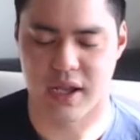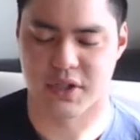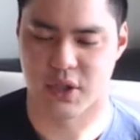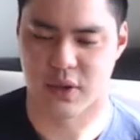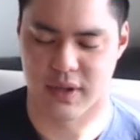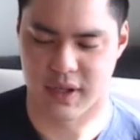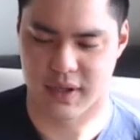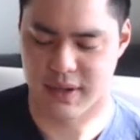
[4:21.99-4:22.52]

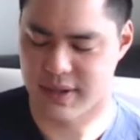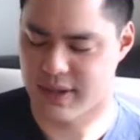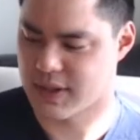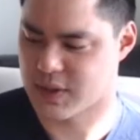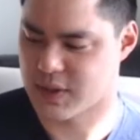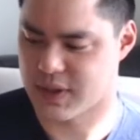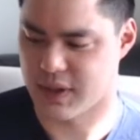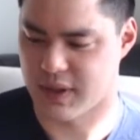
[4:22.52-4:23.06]
So as I
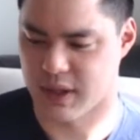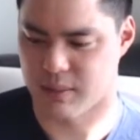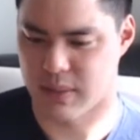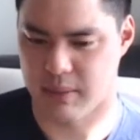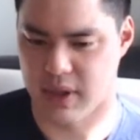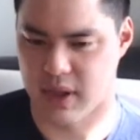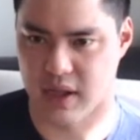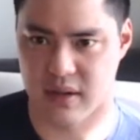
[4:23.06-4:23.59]
was saying,
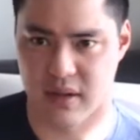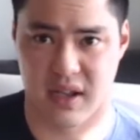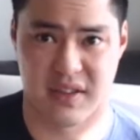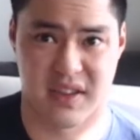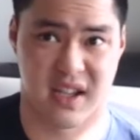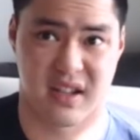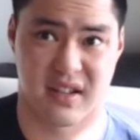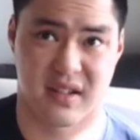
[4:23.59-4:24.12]
maybe I
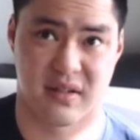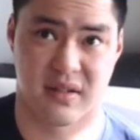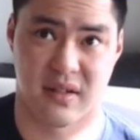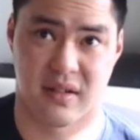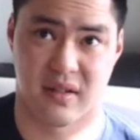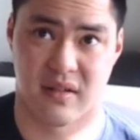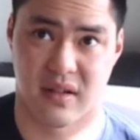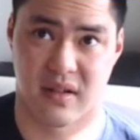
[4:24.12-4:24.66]
think
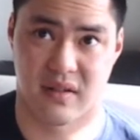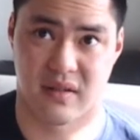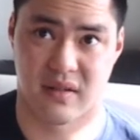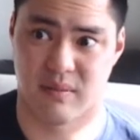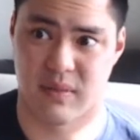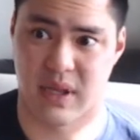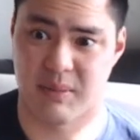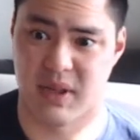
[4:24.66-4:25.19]

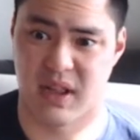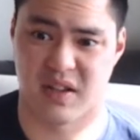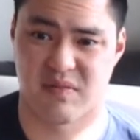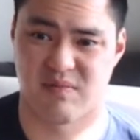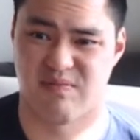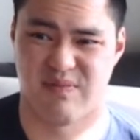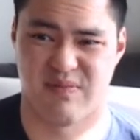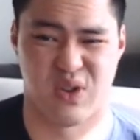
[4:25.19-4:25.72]
maybe
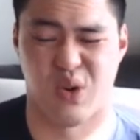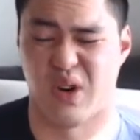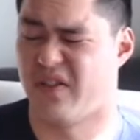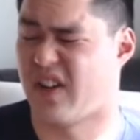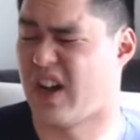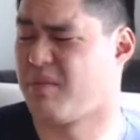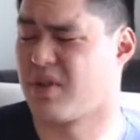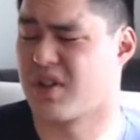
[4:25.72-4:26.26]

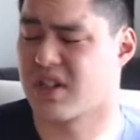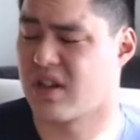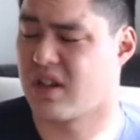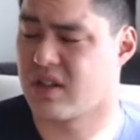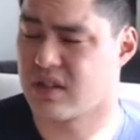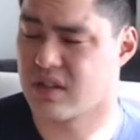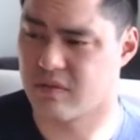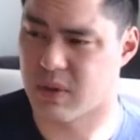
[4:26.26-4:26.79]

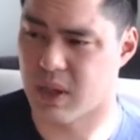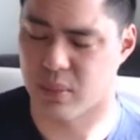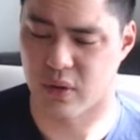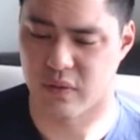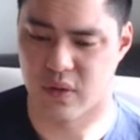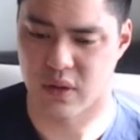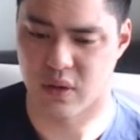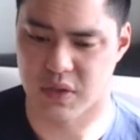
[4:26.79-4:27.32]
35% of my
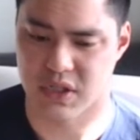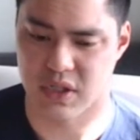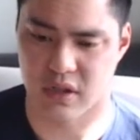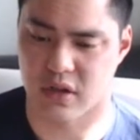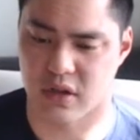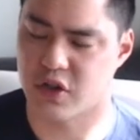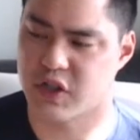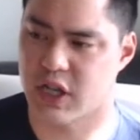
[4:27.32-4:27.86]
portfolio is in
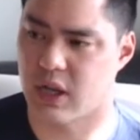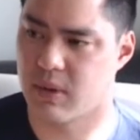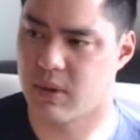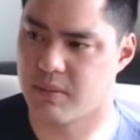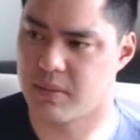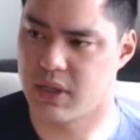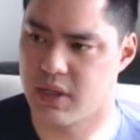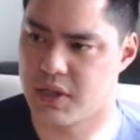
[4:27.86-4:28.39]
large cap
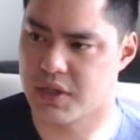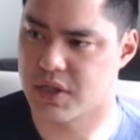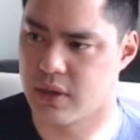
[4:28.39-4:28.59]
companies.